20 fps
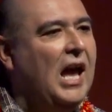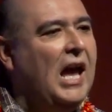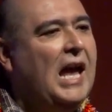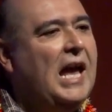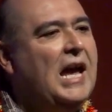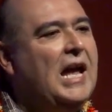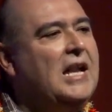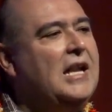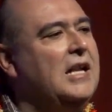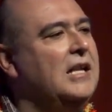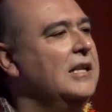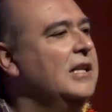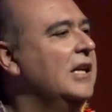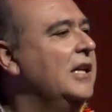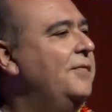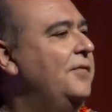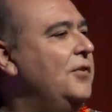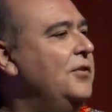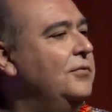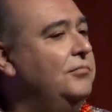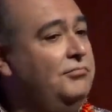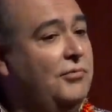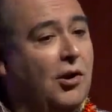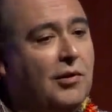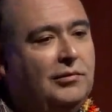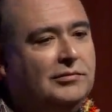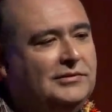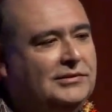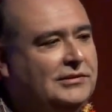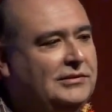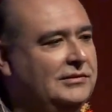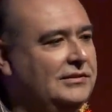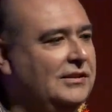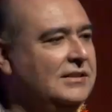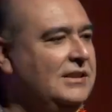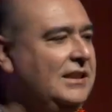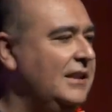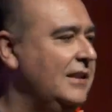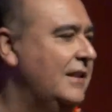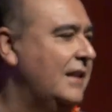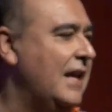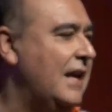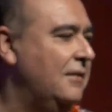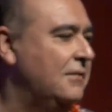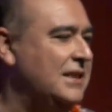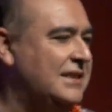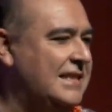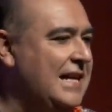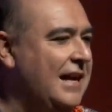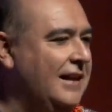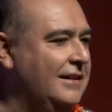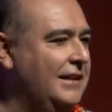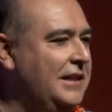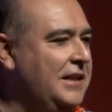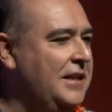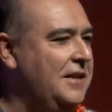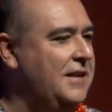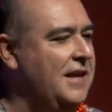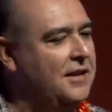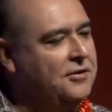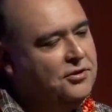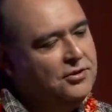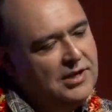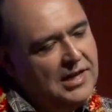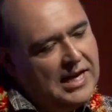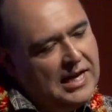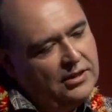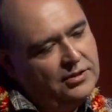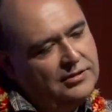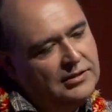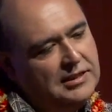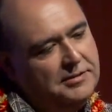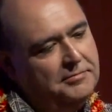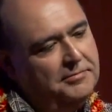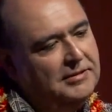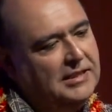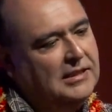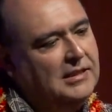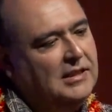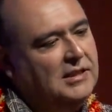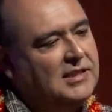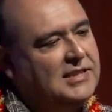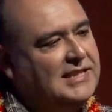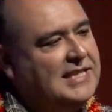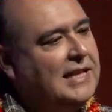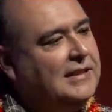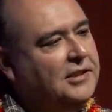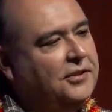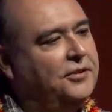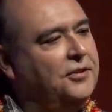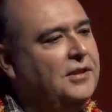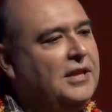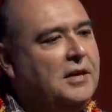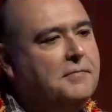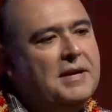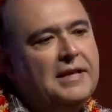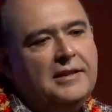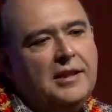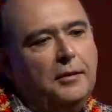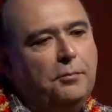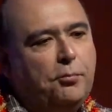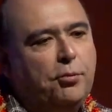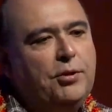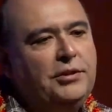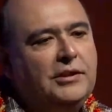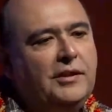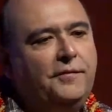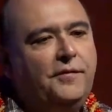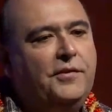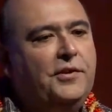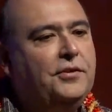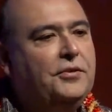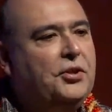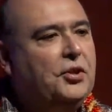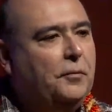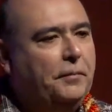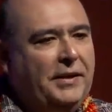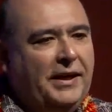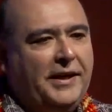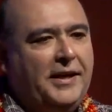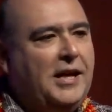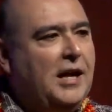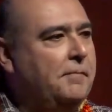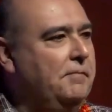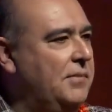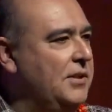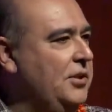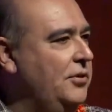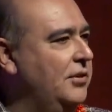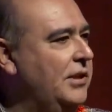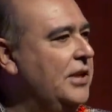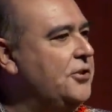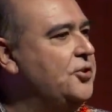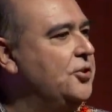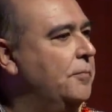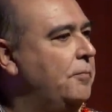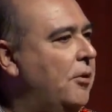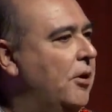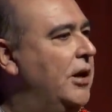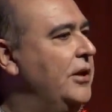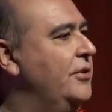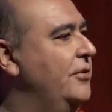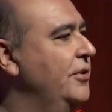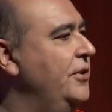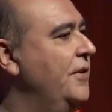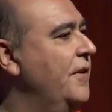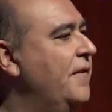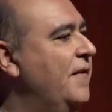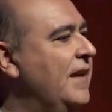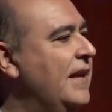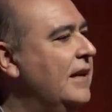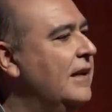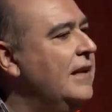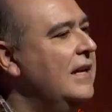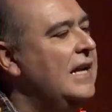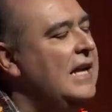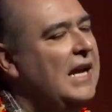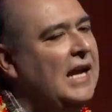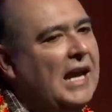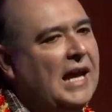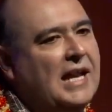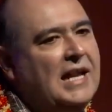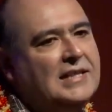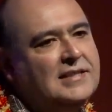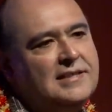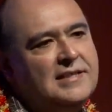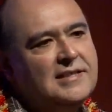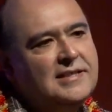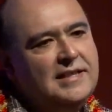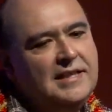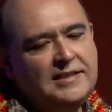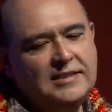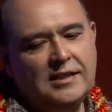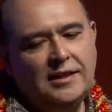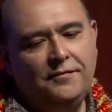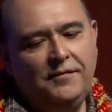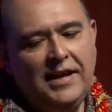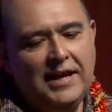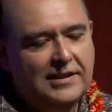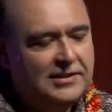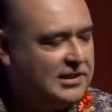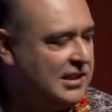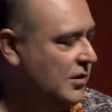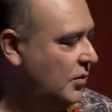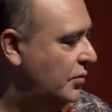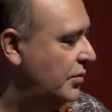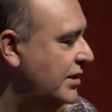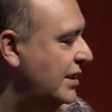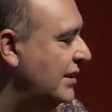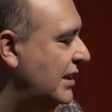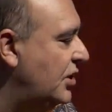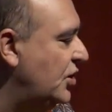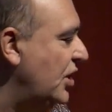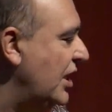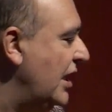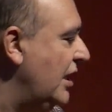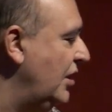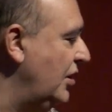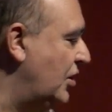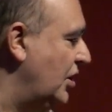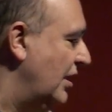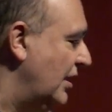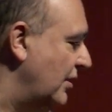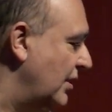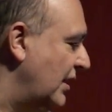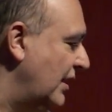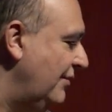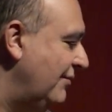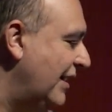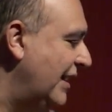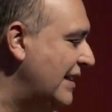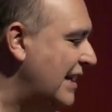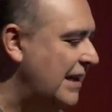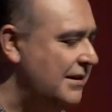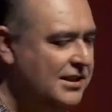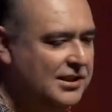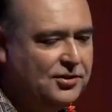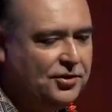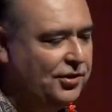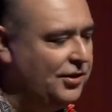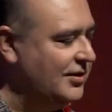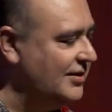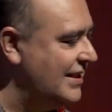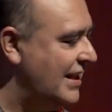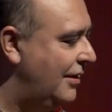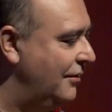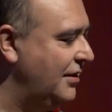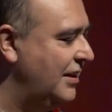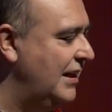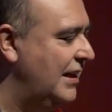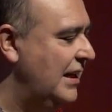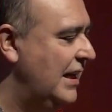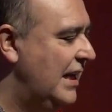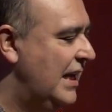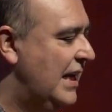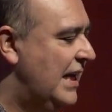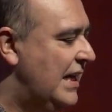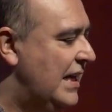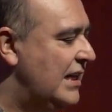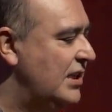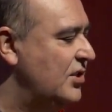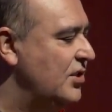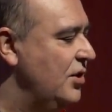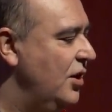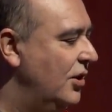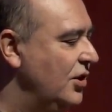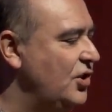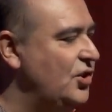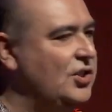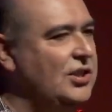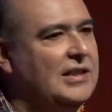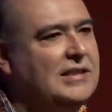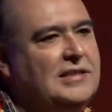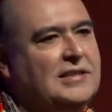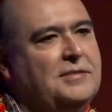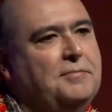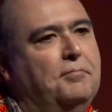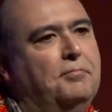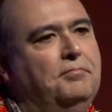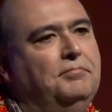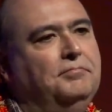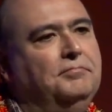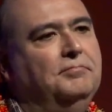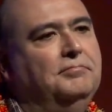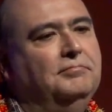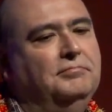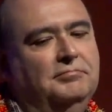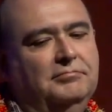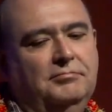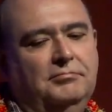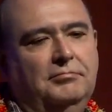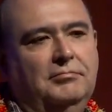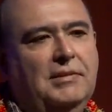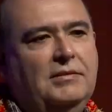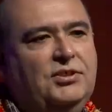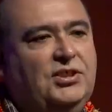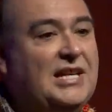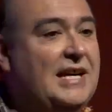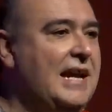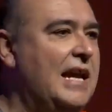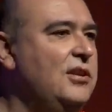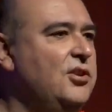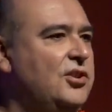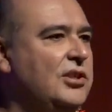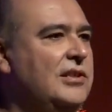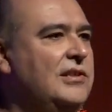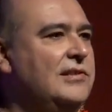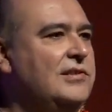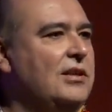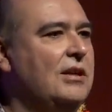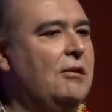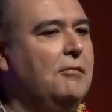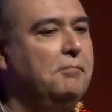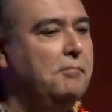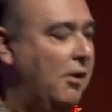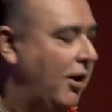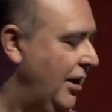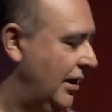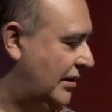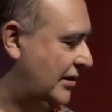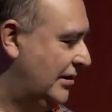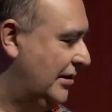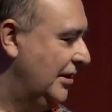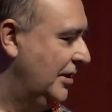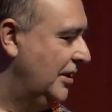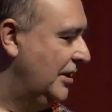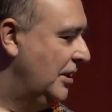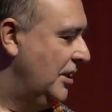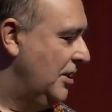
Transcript: And if you don't exactly need that, you can actually send it to them and they'll print it for you and you'll pick it up and you get your part or your thing. And as these things advance, they really change, right? And it turns out that it's not just jet engines on parts.